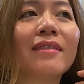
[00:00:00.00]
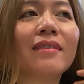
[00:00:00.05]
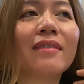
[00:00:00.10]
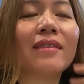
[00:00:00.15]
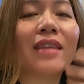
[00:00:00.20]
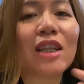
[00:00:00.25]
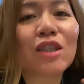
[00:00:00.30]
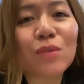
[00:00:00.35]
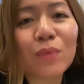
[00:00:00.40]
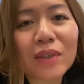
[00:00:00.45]

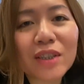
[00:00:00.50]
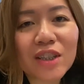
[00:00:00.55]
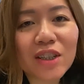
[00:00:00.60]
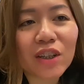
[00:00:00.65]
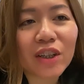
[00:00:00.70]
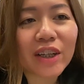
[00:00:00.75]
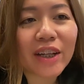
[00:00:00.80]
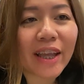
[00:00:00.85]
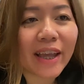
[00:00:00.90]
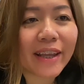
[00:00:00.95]
that's what
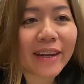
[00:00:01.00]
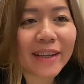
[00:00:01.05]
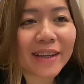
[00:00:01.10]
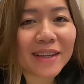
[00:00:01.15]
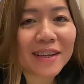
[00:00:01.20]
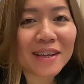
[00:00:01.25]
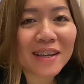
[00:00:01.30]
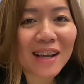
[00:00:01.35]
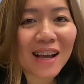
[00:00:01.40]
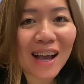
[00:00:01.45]
you're
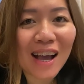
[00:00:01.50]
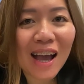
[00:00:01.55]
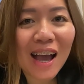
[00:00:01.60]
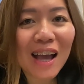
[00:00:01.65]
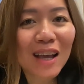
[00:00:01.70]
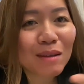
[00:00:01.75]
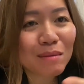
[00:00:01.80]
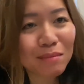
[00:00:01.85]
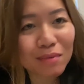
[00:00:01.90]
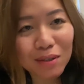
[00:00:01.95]
getting.
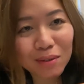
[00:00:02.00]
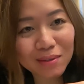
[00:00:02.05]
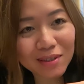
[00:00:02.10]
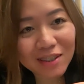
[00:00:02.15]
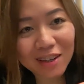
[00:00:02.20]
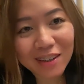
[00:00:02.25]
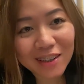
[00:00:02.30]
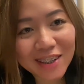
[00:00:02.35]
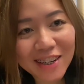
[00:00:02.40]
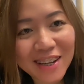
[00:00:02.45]
I'm so
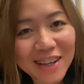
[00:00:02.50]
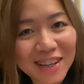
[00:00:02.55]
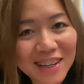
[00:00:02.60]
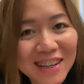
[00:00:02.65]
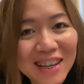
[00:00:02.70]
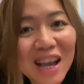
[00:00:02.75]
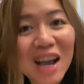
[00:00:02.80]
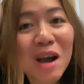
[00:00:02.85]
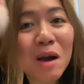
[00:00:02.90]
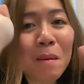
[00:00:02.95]
sorry.
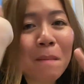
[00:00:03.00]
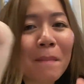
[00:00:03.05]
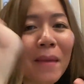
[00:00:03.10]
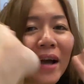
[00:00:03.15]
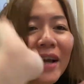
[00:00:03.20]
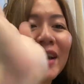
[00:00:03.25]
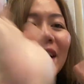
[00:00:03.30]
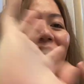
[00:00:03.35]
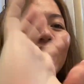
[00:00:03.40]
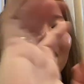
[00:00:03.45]

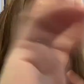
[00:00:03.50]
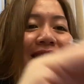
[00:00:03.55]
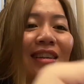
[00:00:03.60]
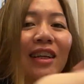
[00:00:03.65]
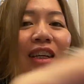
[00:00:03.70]
Bye, guys.